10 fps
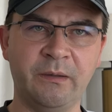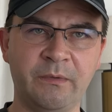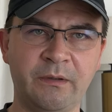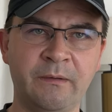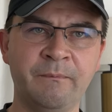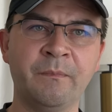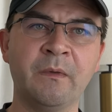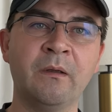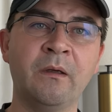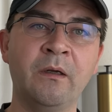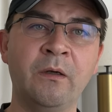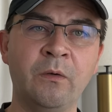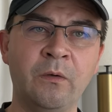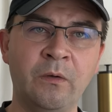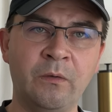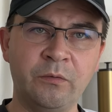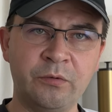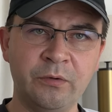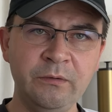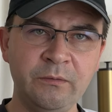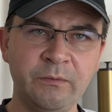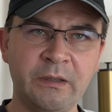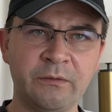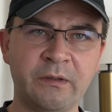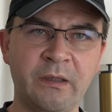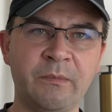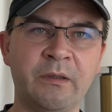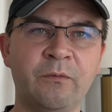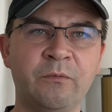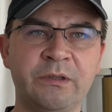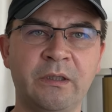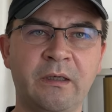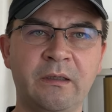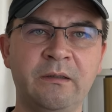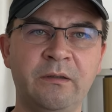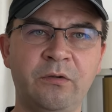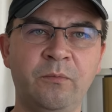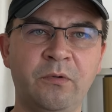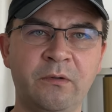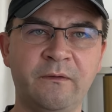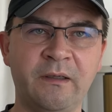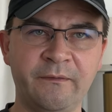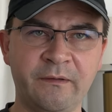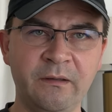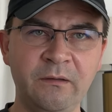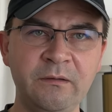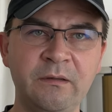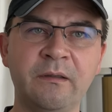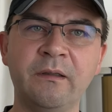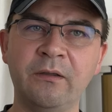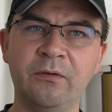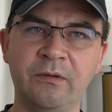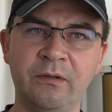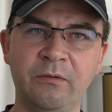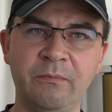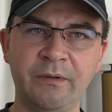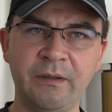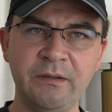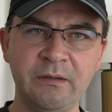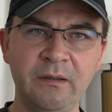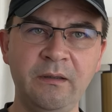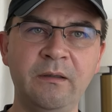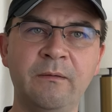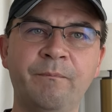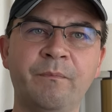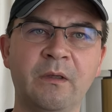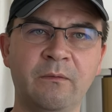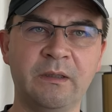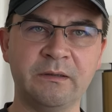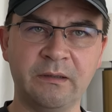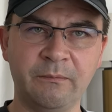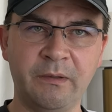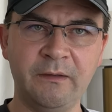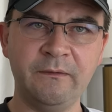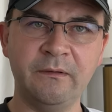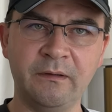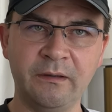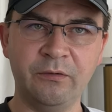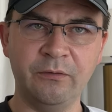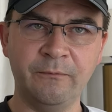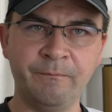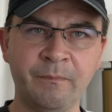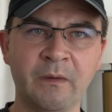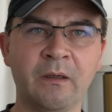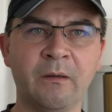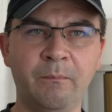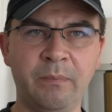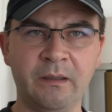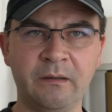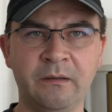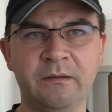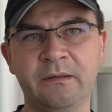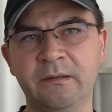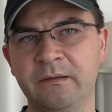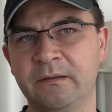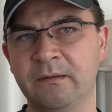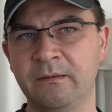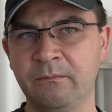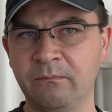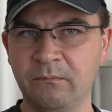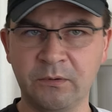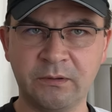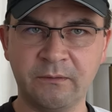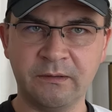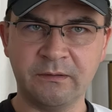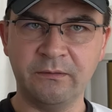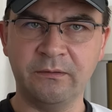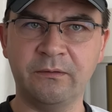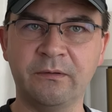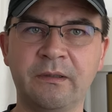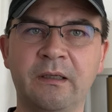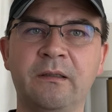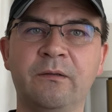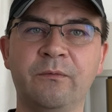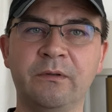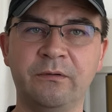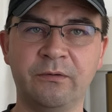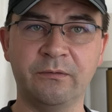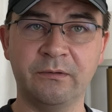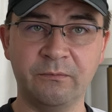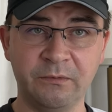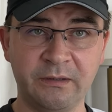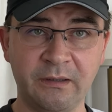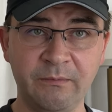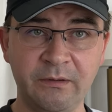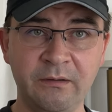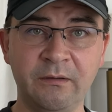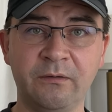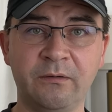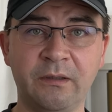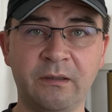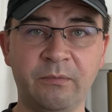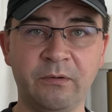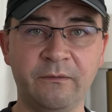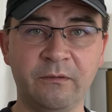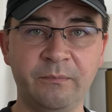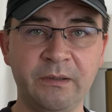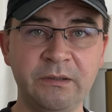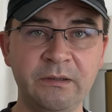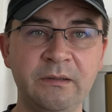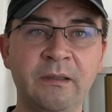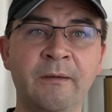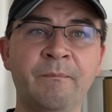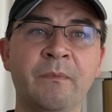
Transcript: camera. Drones without camera, which are under 2.5 kilos, they don't need to be registered. The ones above, they do. But since most of us going to Thailand with drones with camera to take beautiful pictures,